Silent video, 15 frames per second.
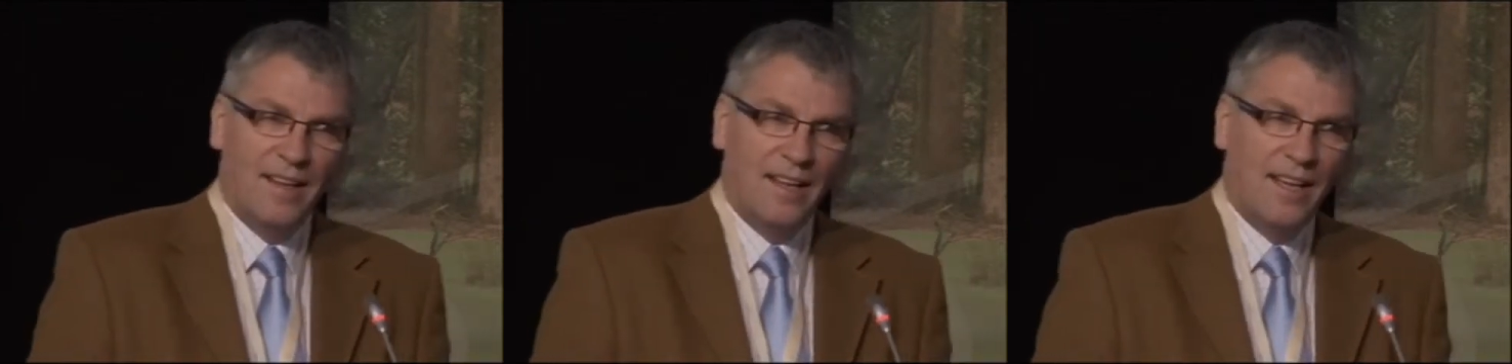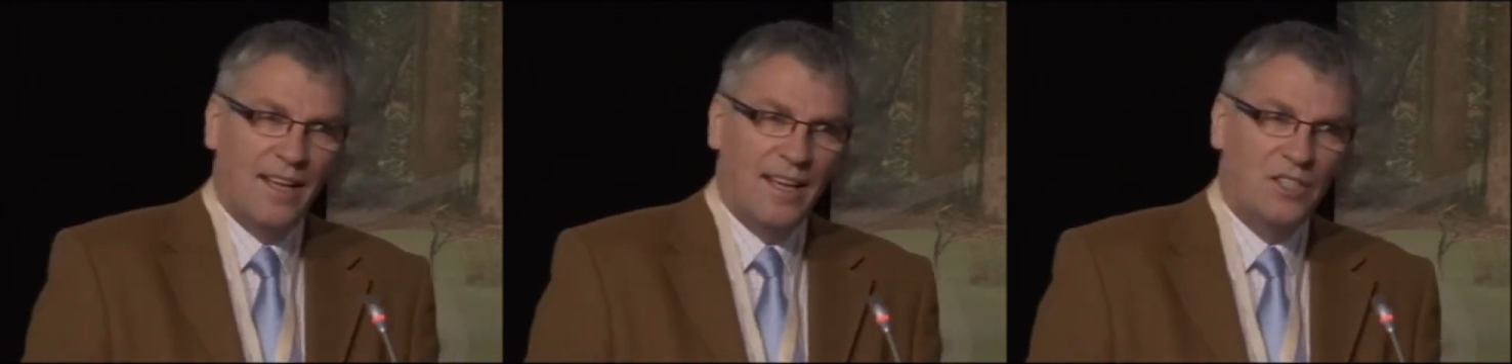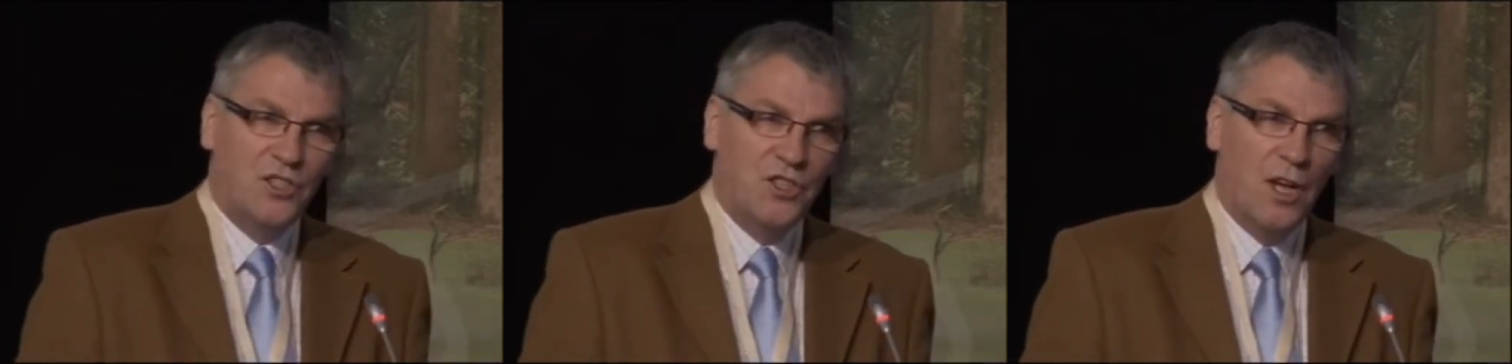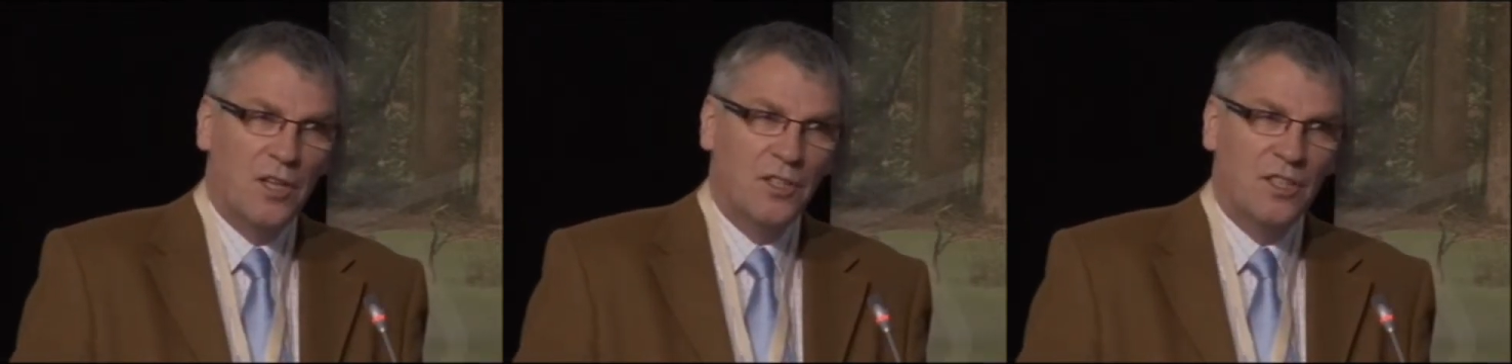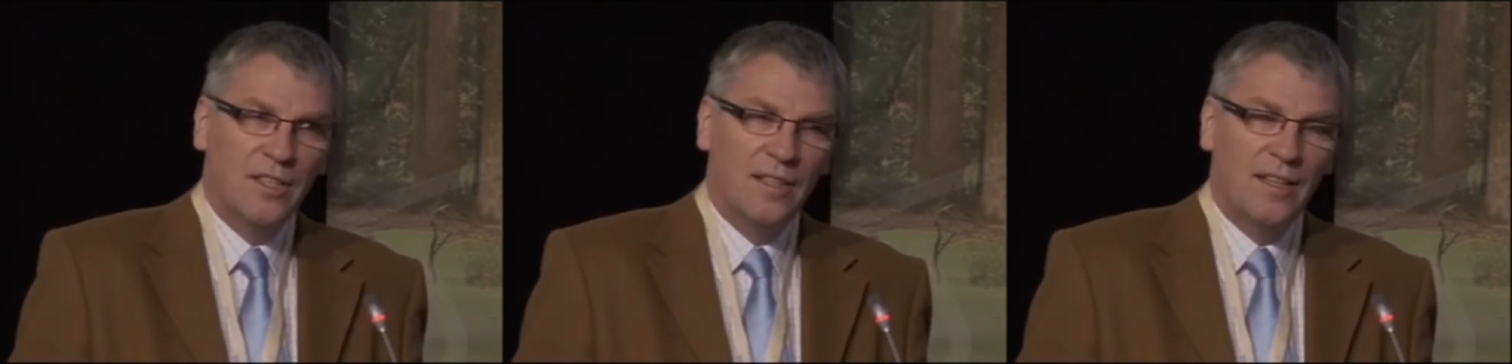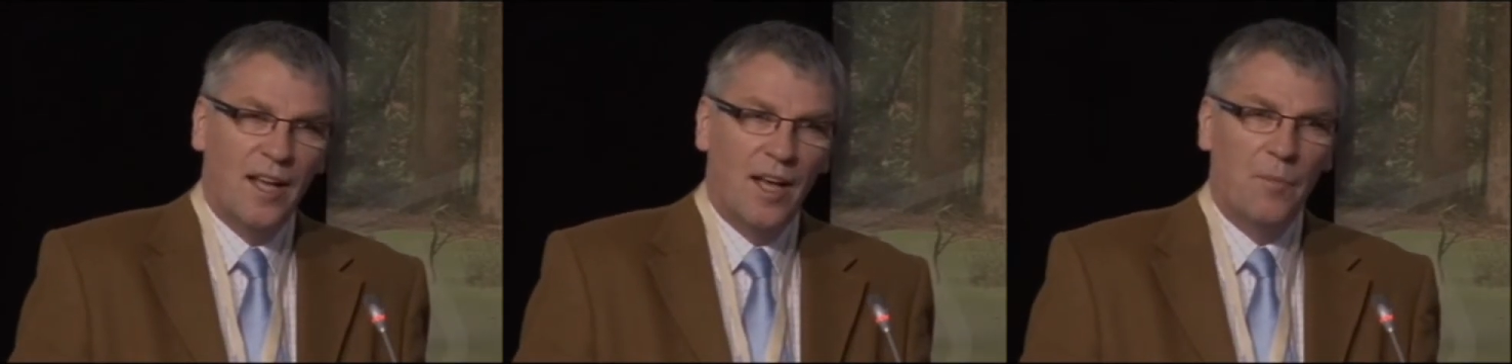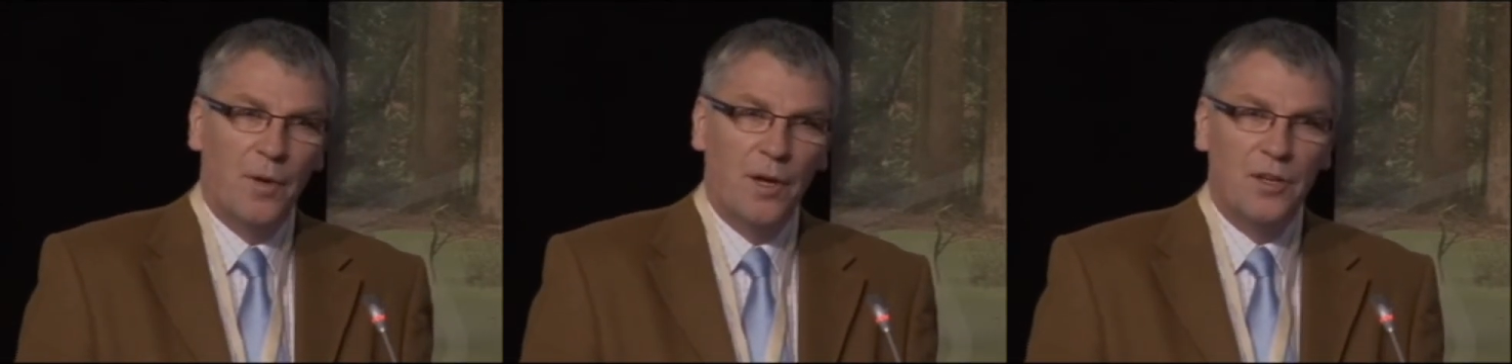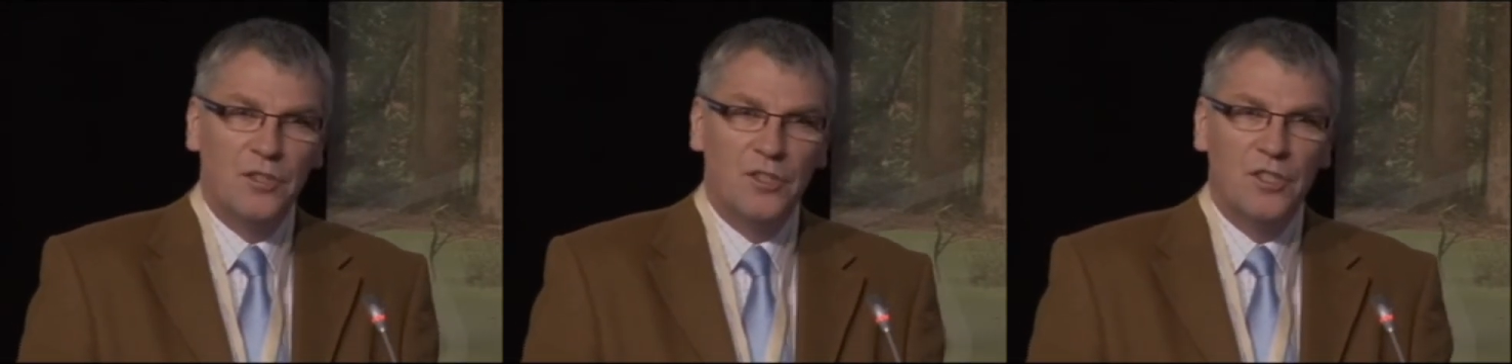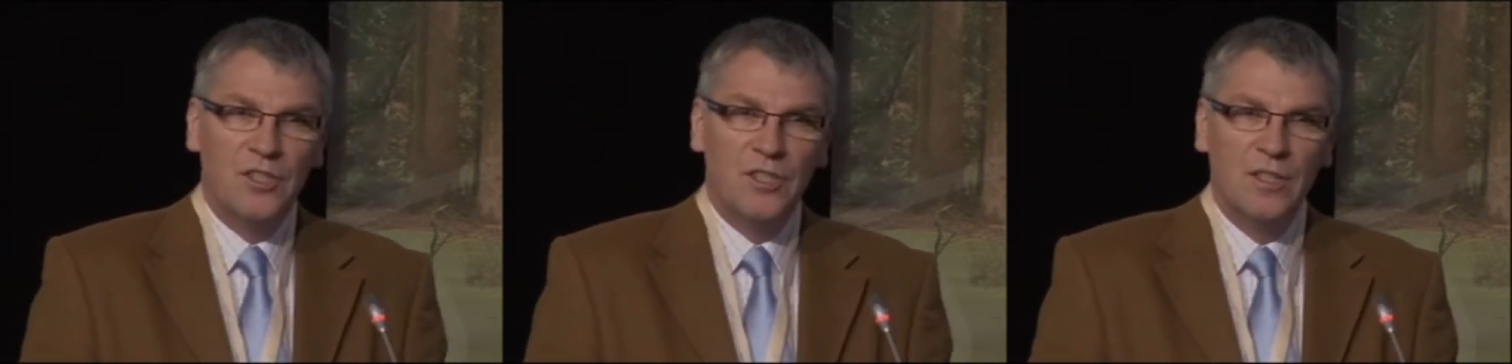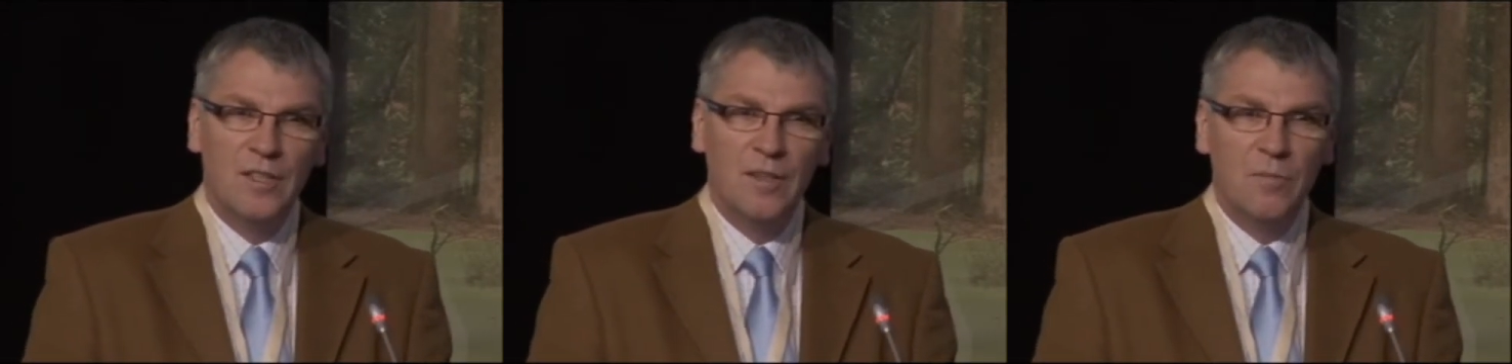It's not about
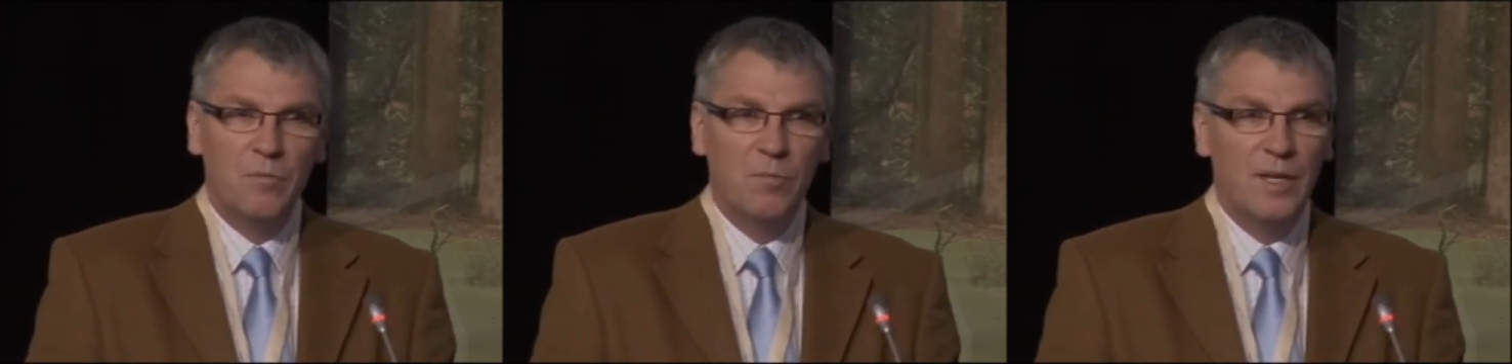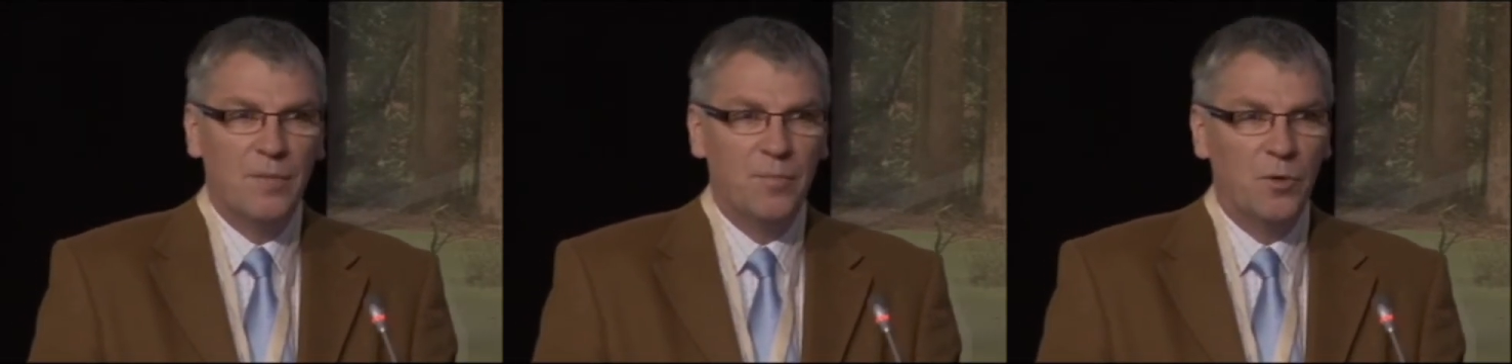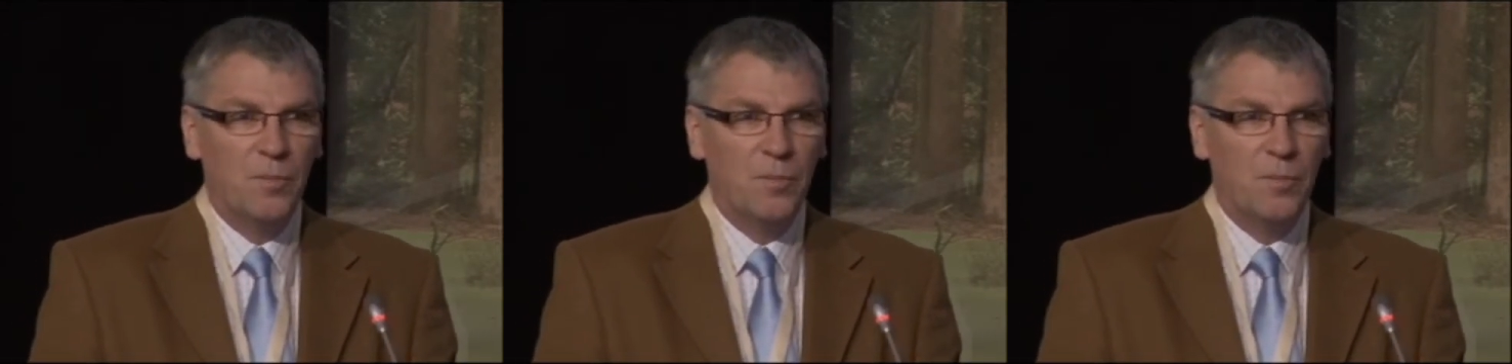people